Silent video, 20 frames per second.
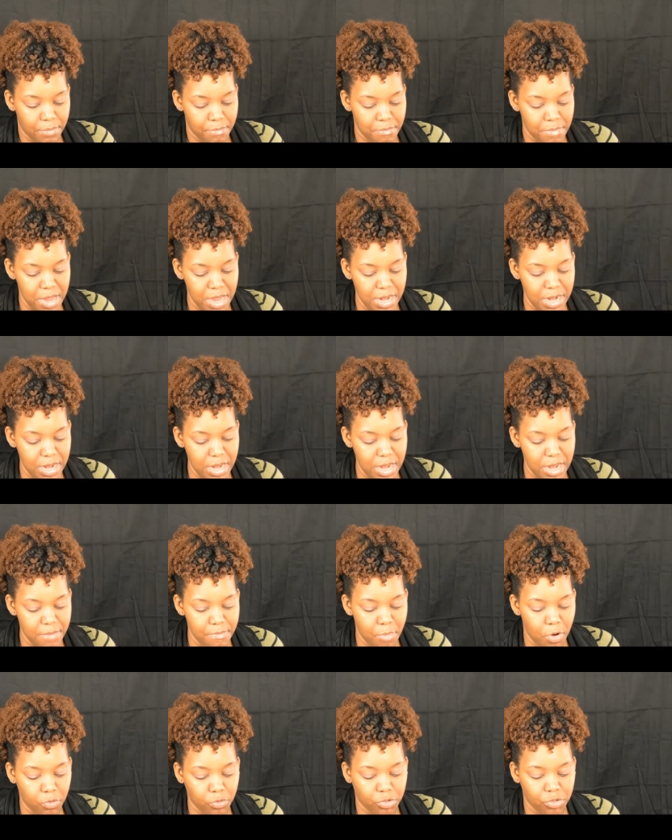many
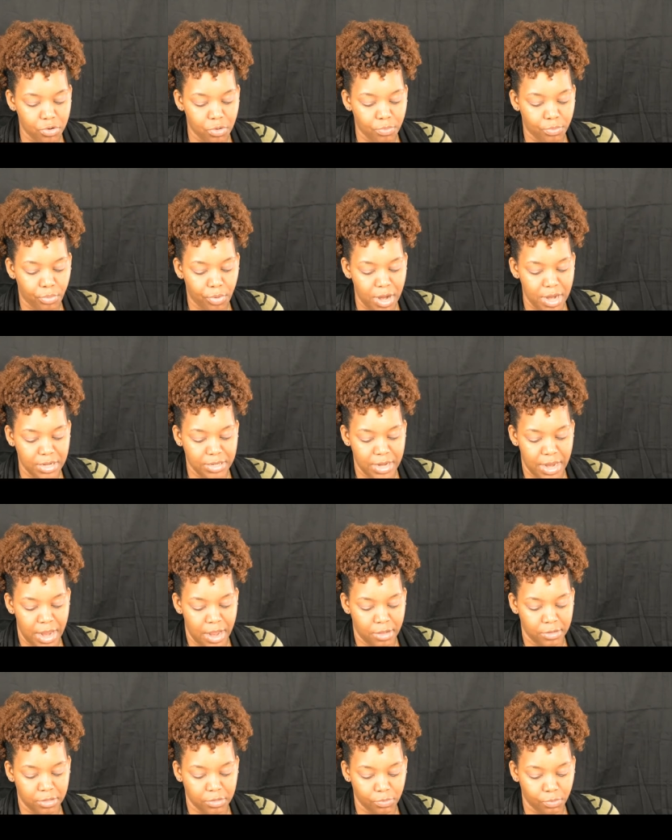emotional
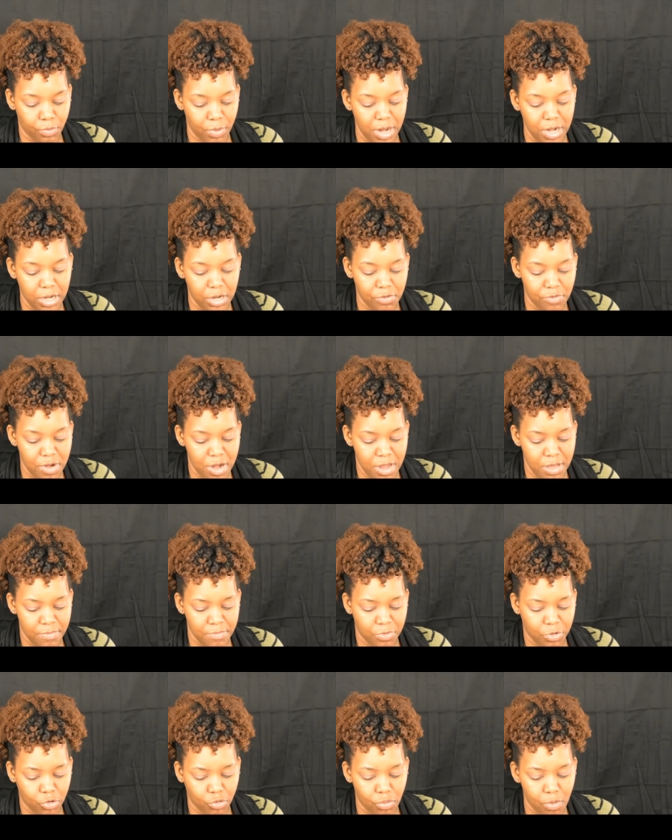breakdowns, rendering
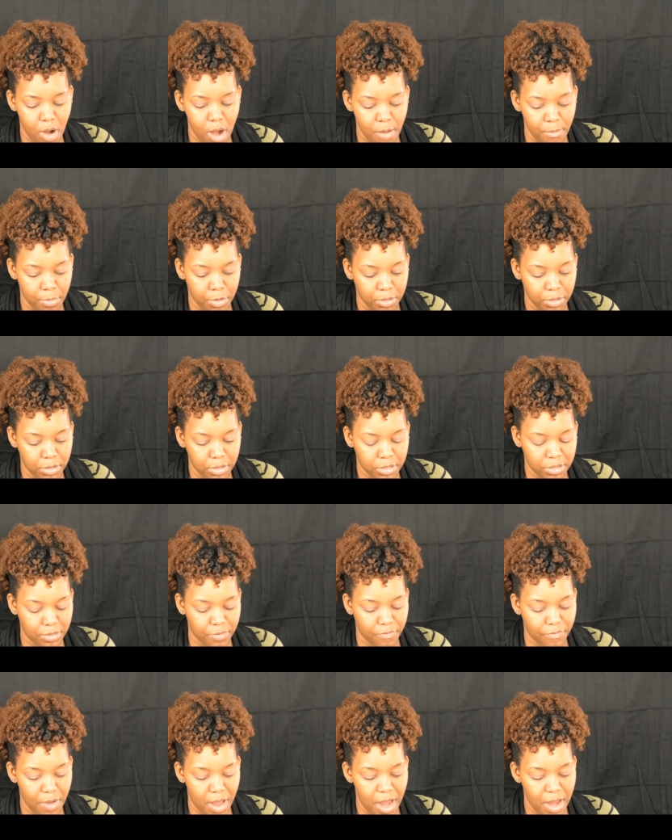them trauma
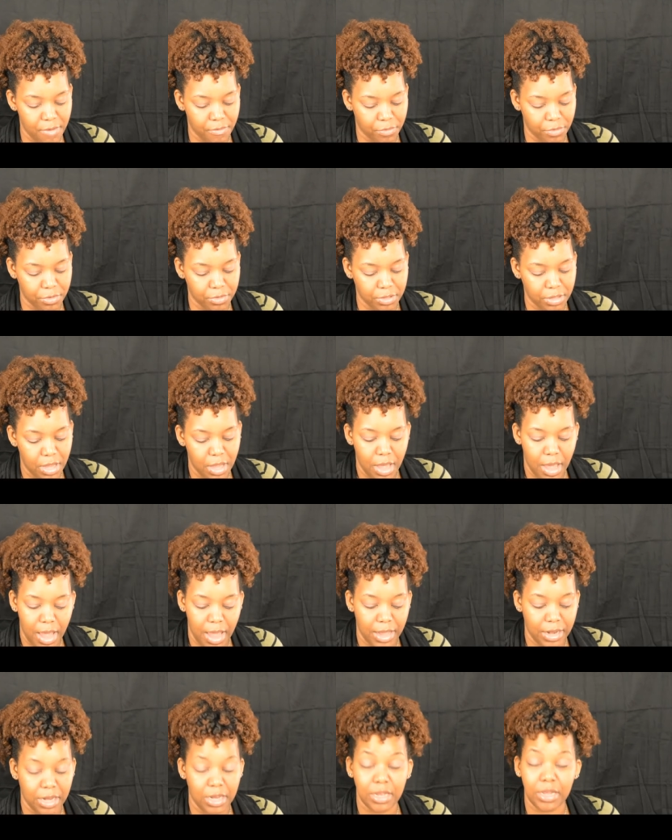survivors
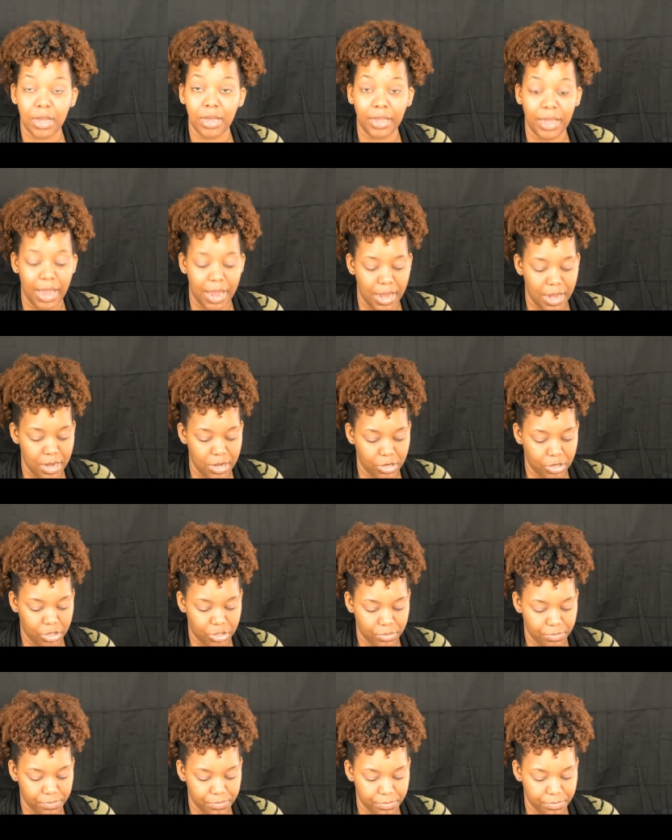at a young age.